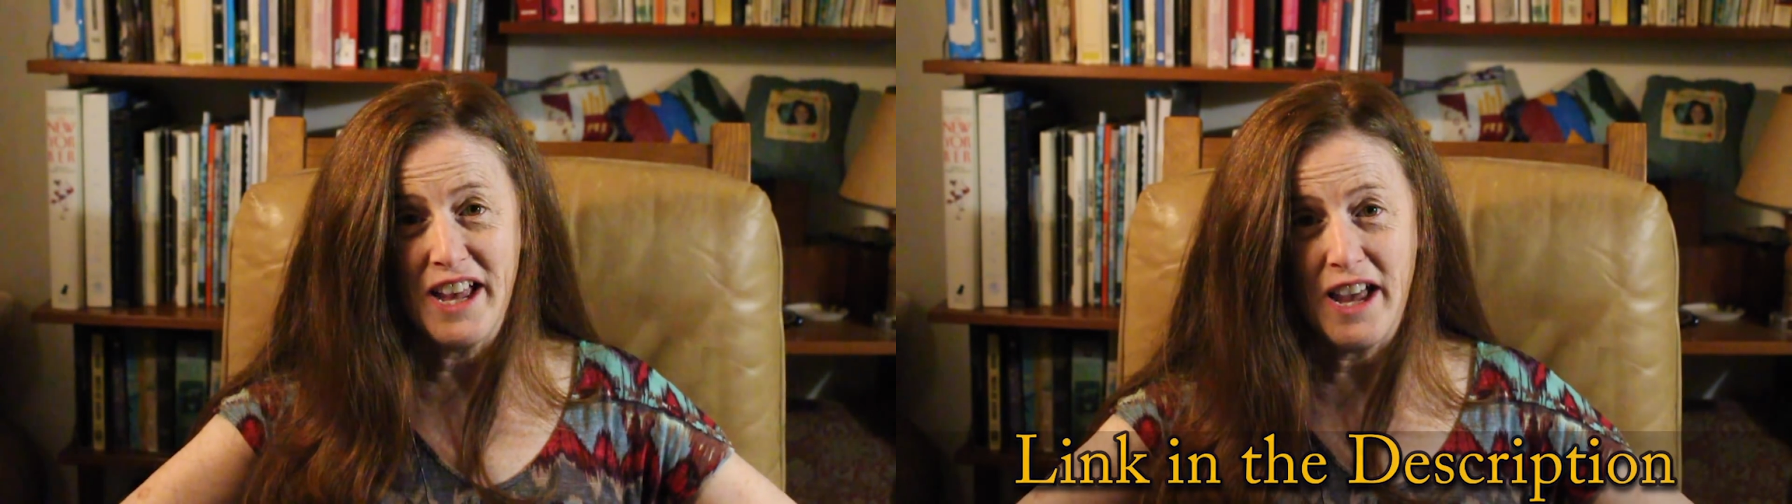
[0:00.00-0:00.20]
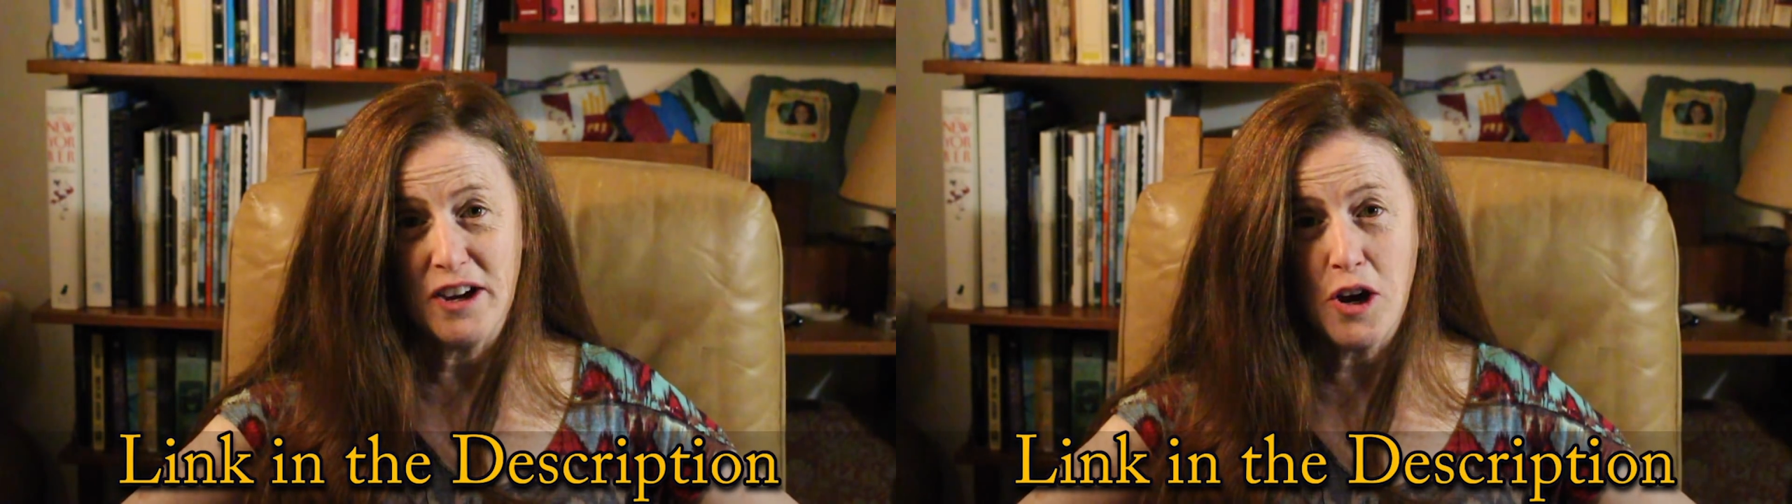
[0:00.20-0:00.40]

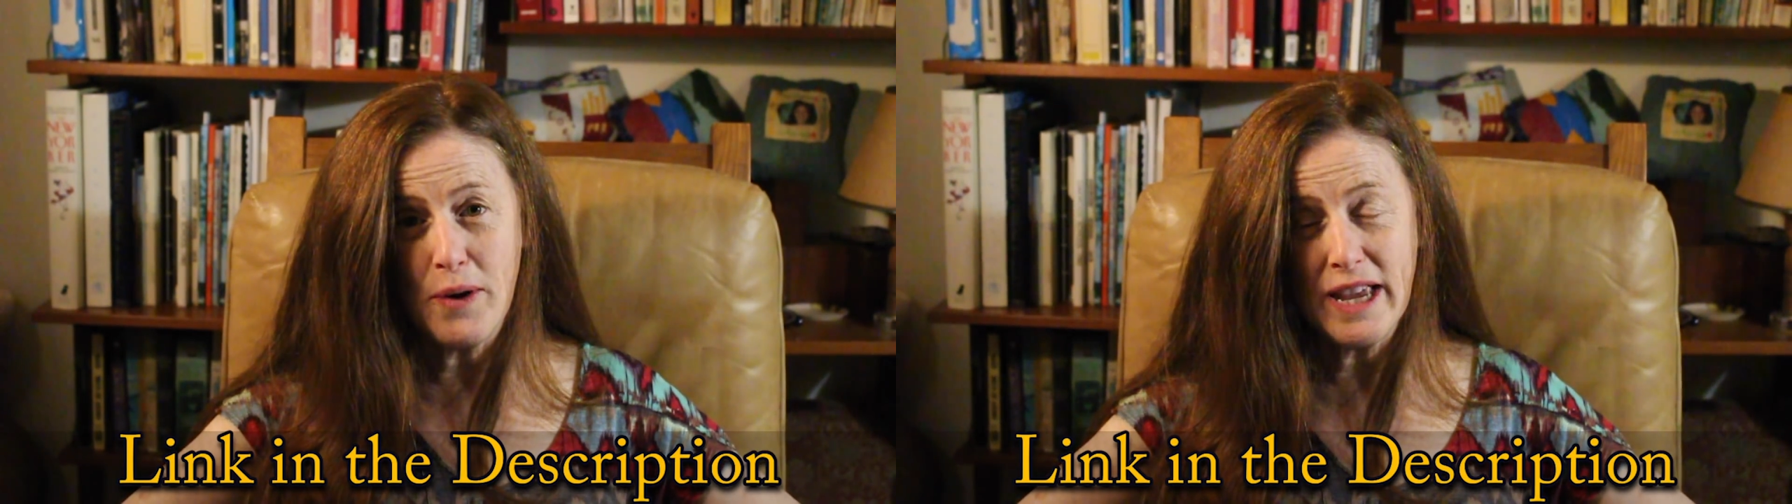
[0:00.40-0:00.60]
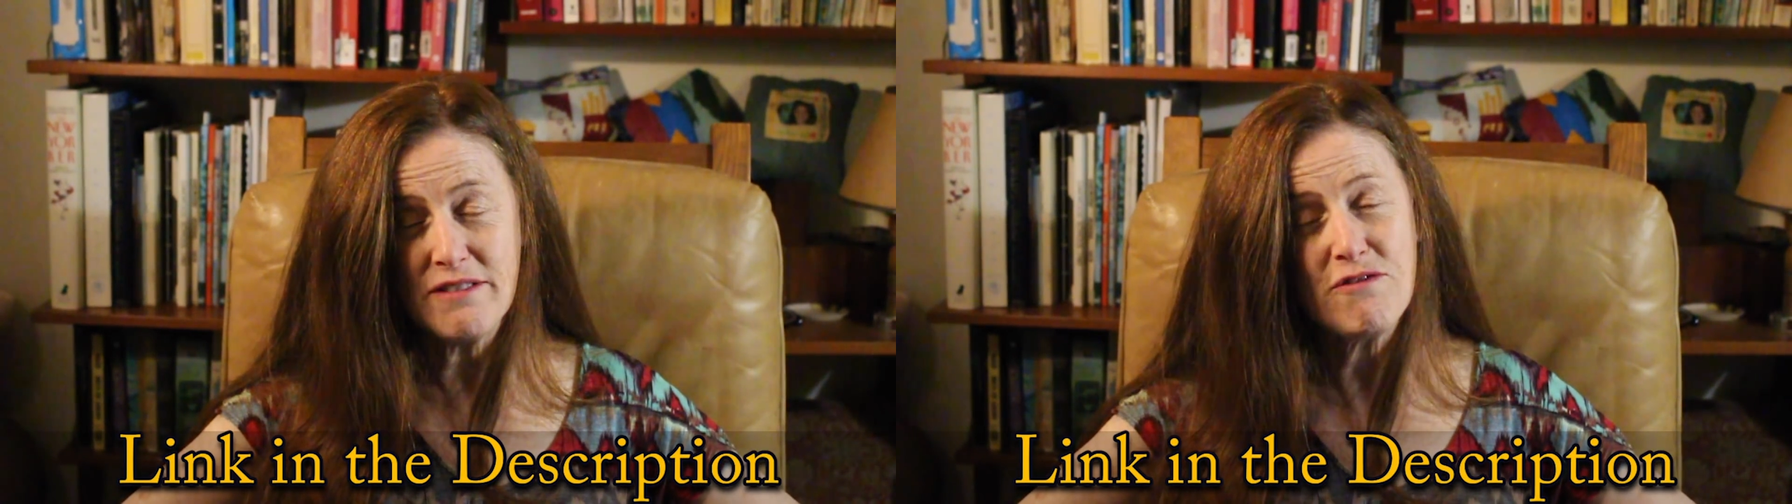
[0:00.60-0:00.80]
uh, go
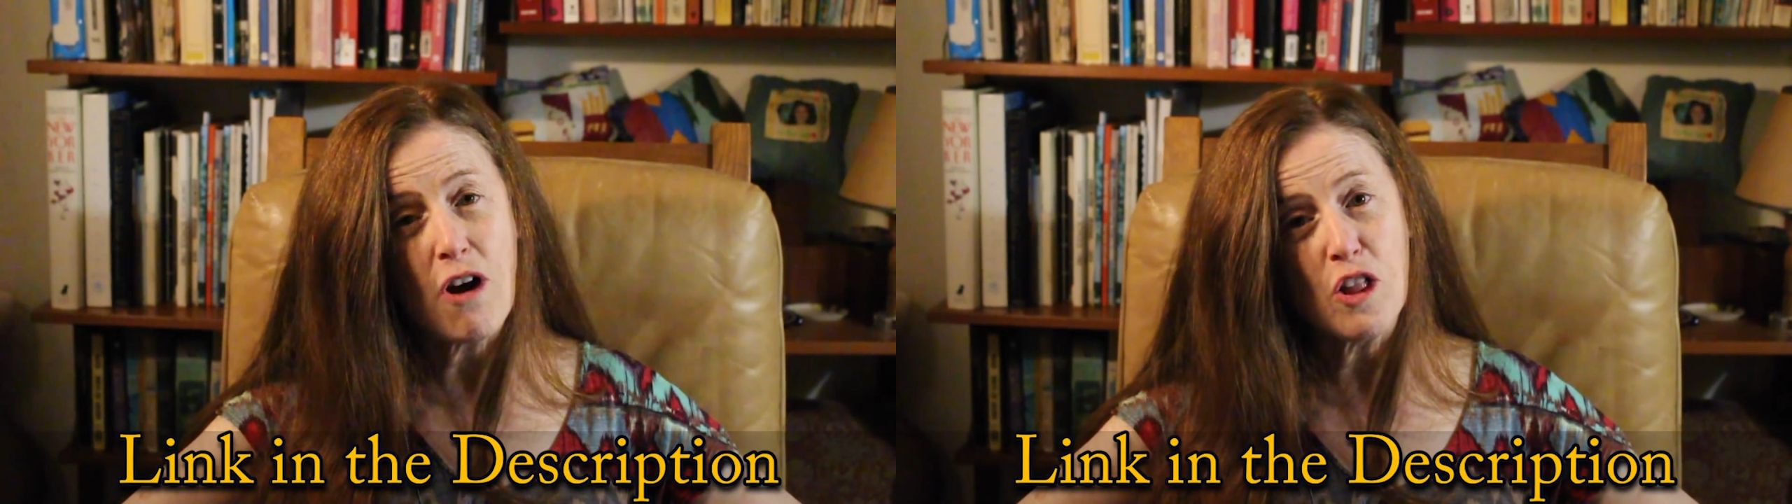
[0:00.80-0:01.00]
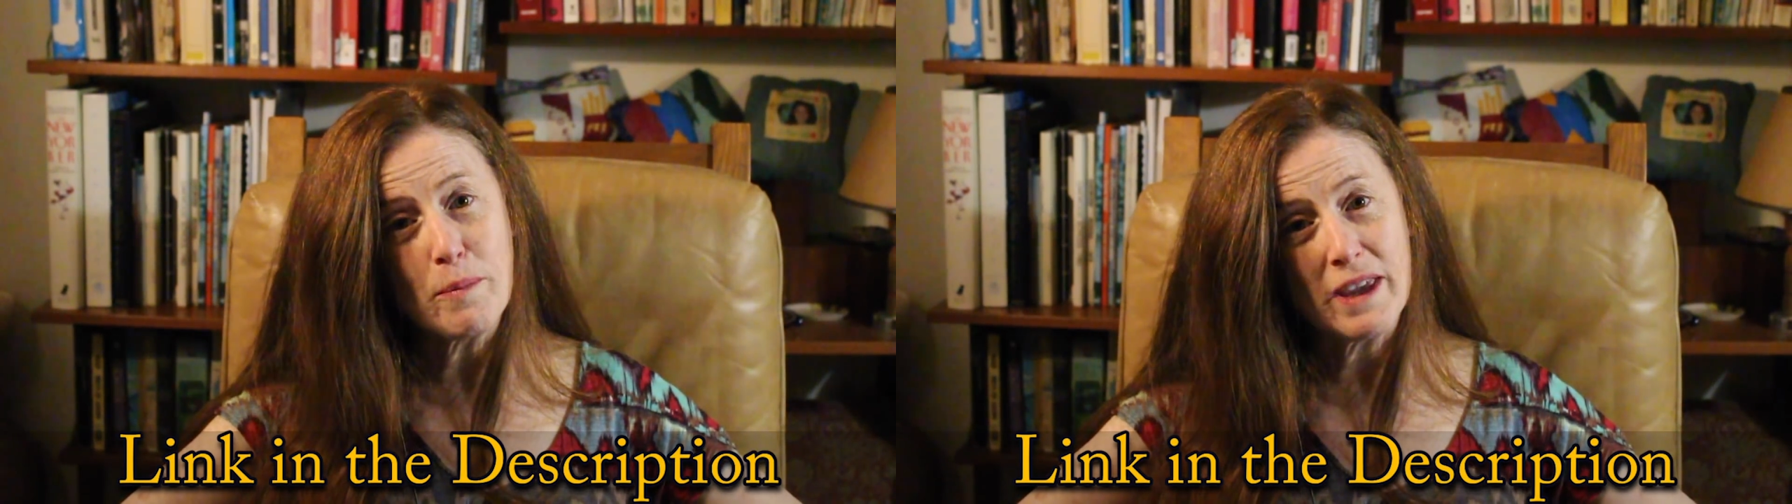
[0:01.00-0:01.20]
ahead and
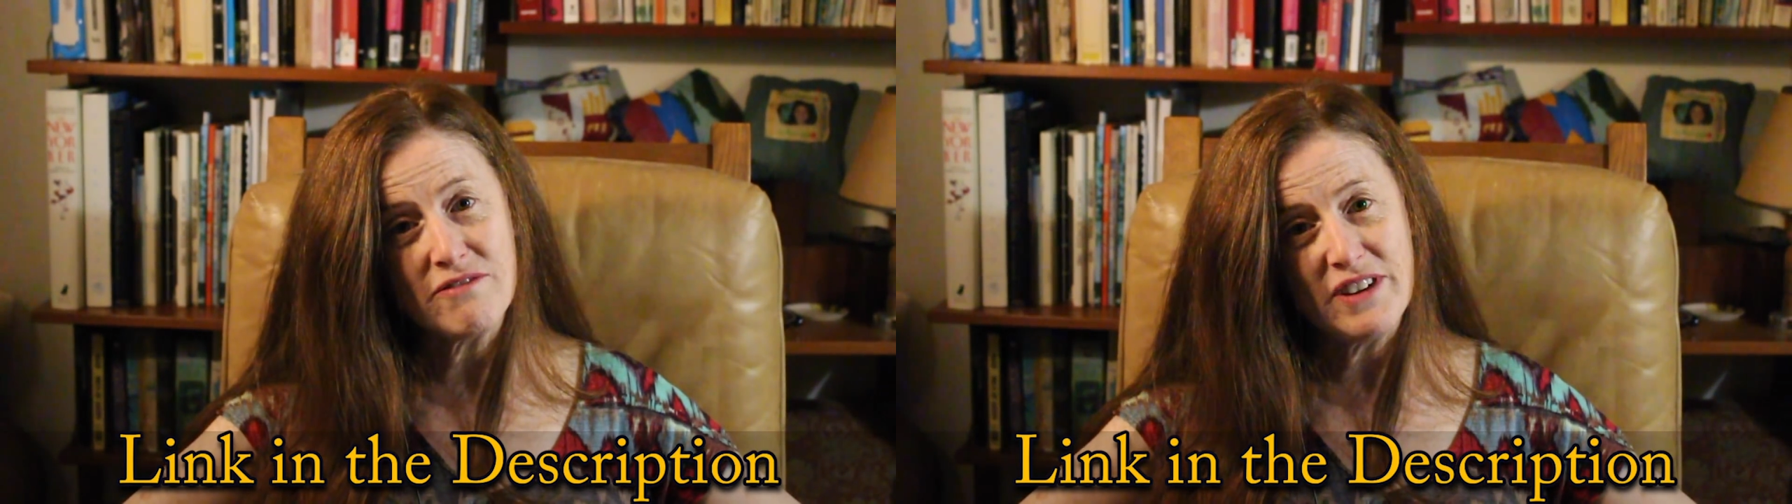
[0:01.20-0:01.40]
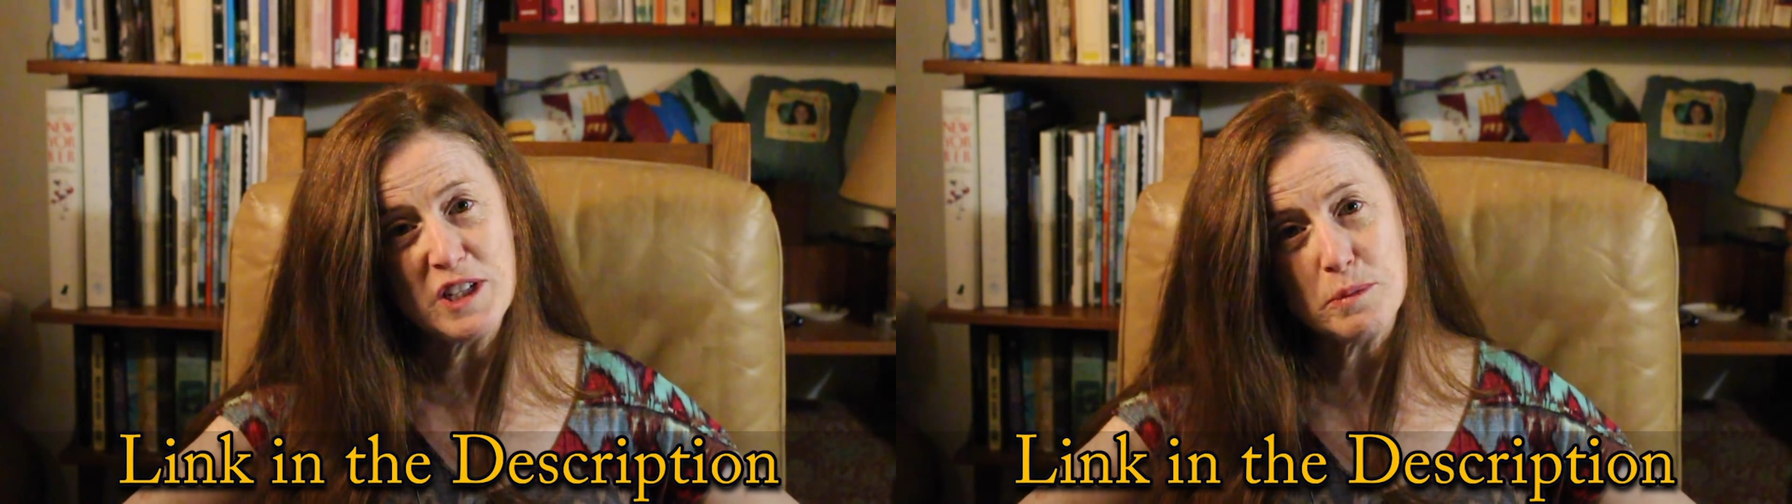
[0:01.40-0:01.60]
follow me on
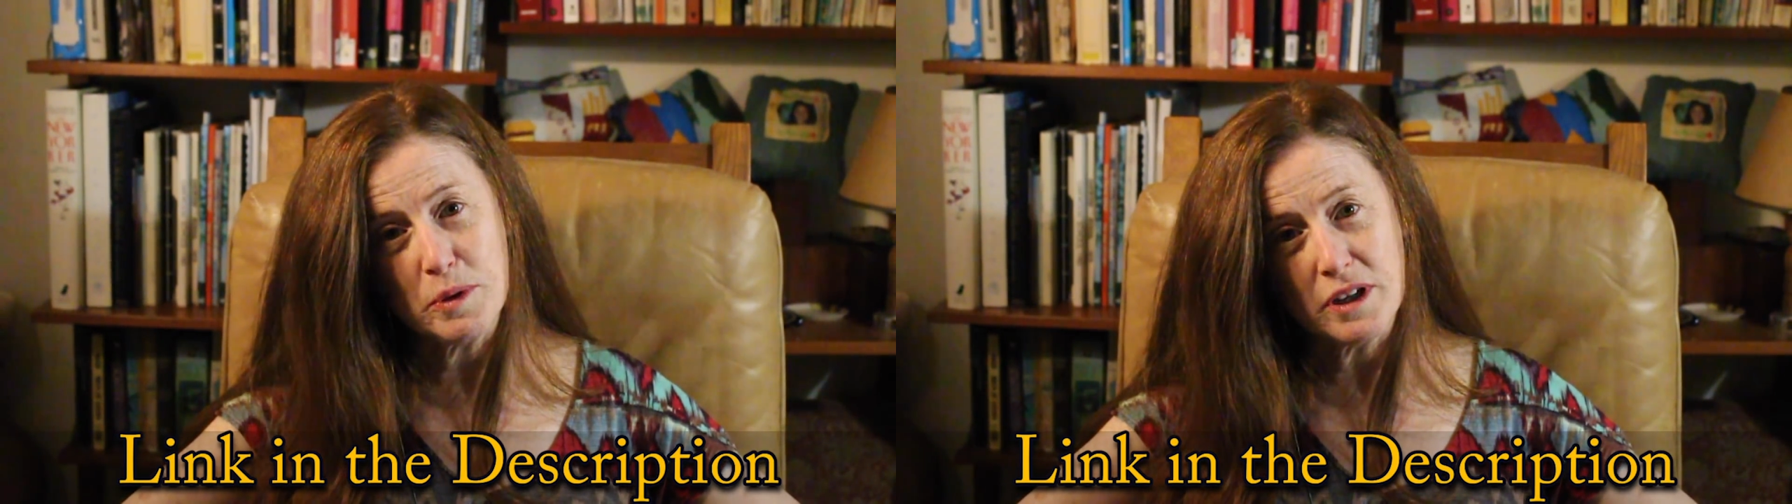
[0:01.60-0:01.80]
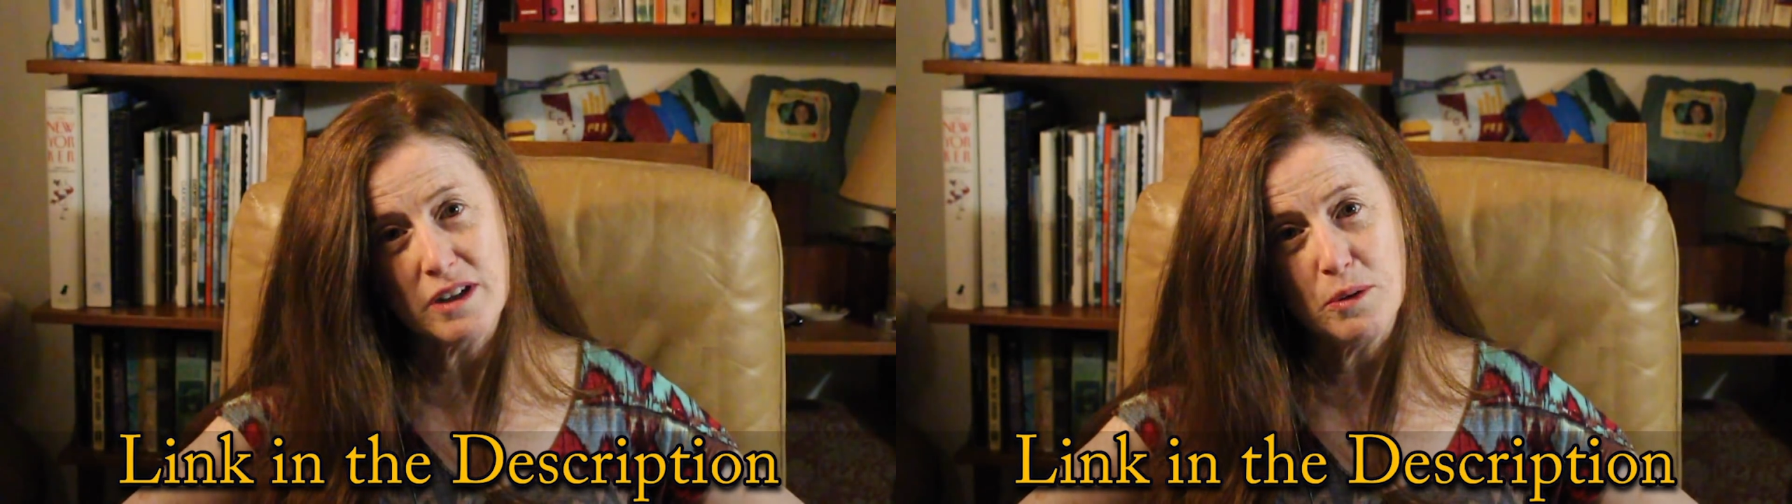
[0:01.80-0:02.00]
Facebook